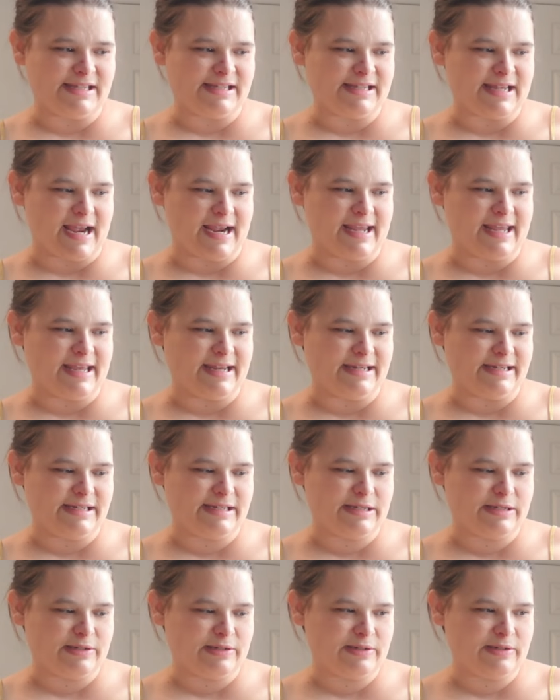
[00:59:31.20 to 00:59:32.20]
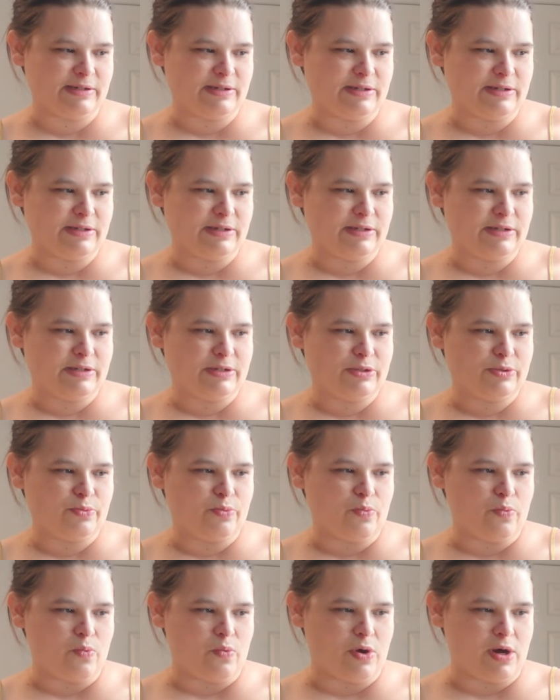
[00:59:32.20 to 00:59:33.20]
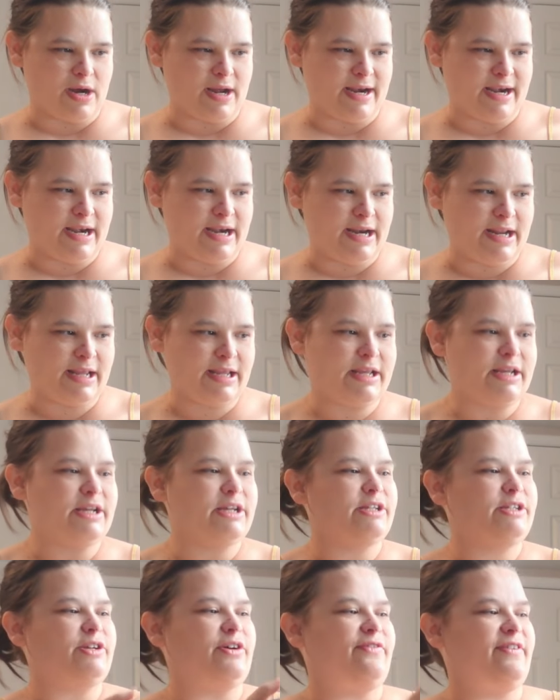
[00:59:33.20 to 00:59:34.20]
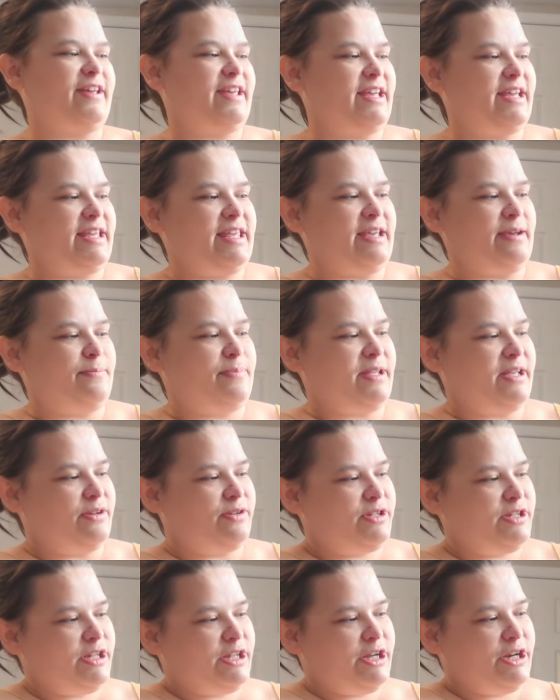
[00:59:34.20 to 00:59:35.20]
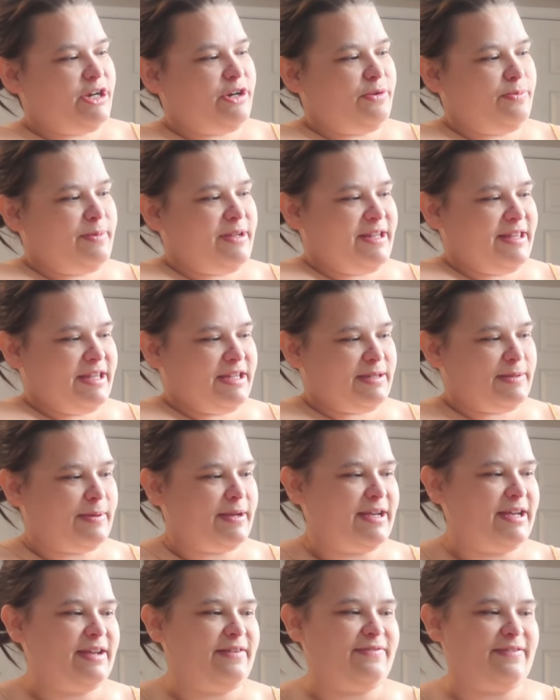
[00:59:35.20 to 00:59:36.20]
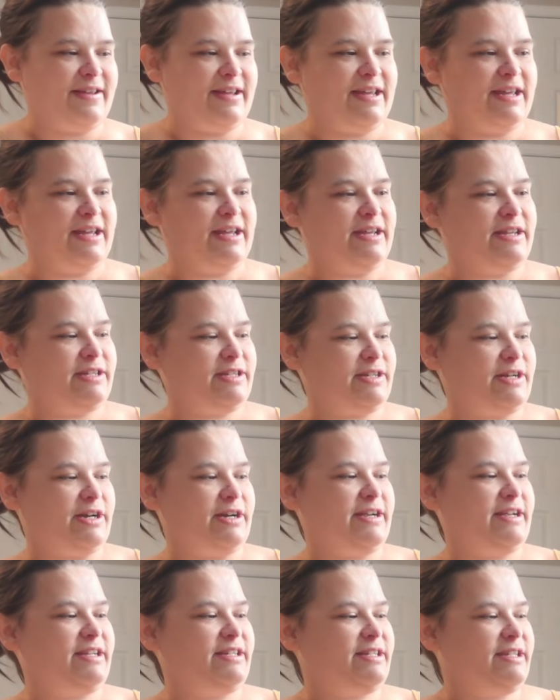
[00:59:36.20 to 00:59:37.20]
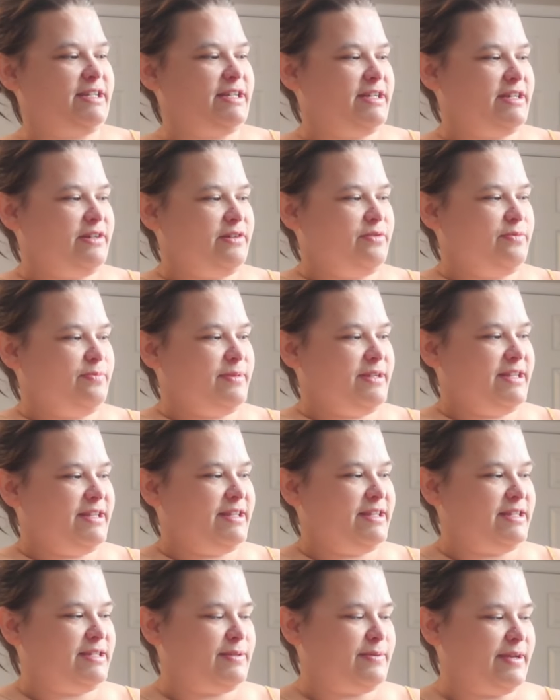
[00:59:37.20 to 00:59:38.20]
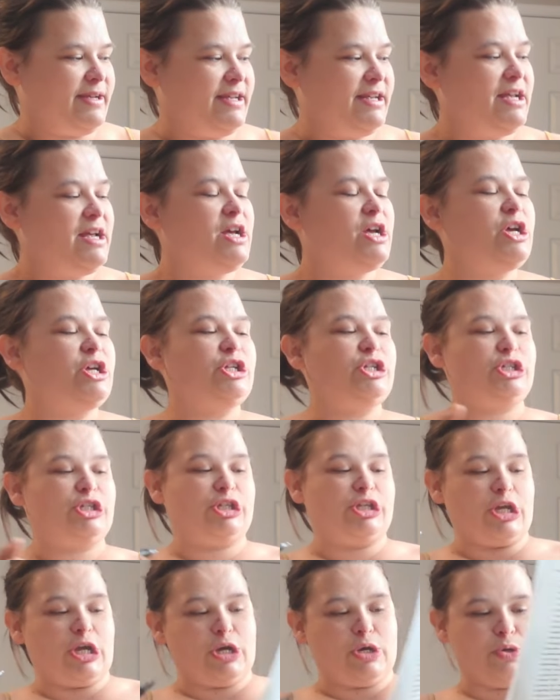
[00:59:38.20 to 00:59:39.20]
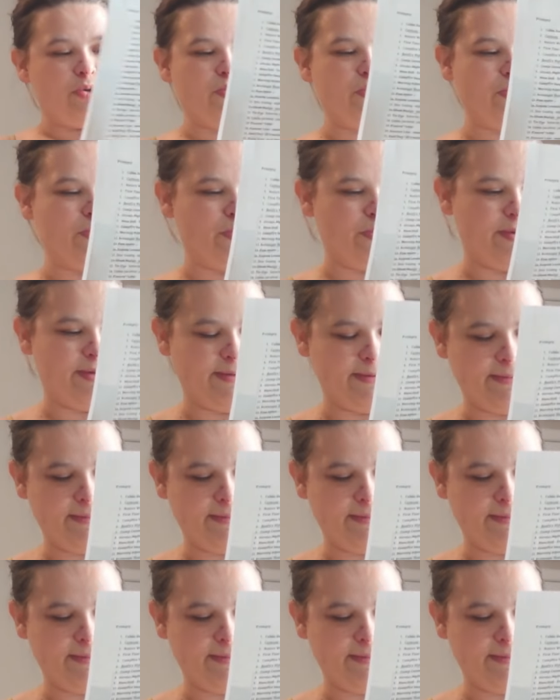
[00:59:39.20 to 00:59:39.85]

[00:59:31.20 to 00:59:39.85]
second one. So if I get Camp Counselor, it'll be this way. If I get Stargazing, it'll be this way. So